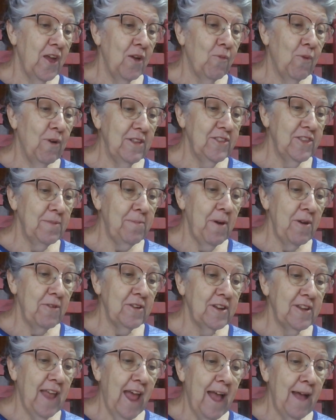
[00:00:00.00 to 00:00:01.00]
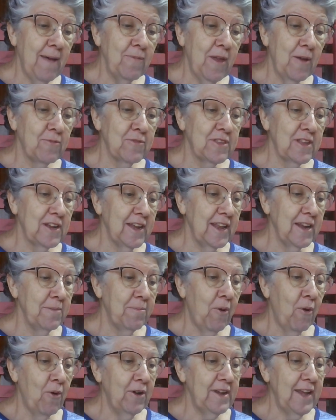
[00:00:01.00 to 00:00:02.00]
Once upon a time there was a little
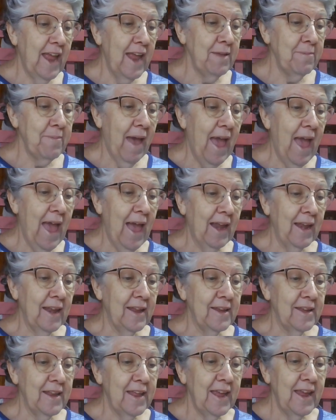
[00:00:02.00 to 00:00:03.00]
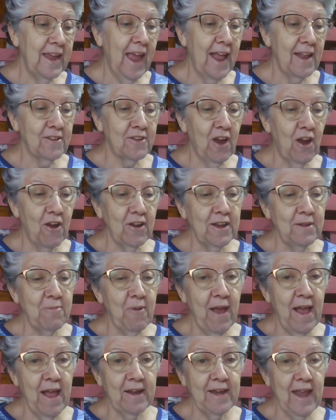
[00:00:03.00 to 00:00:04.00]
boy named Alan. He had curly
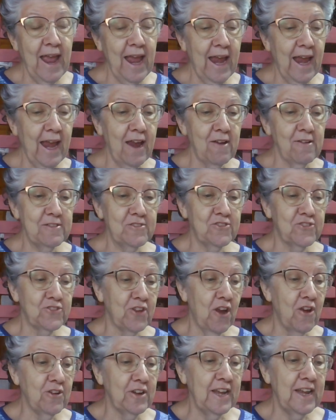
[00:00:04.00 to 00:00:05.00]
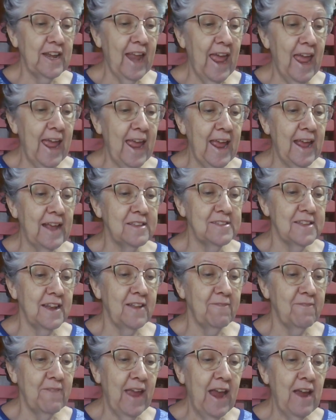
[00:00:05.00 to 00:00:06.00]
brown hair and sturdy legs and
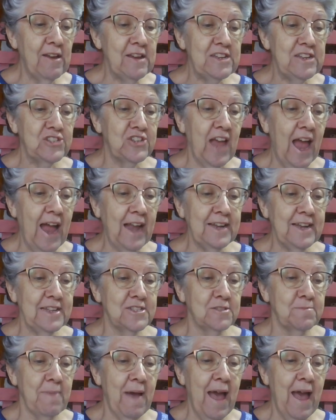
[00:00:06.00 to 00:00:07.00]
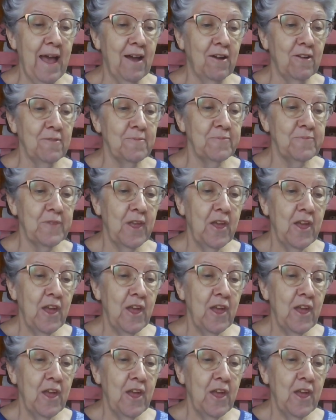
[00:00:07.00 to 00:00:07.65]
a very shiny smile.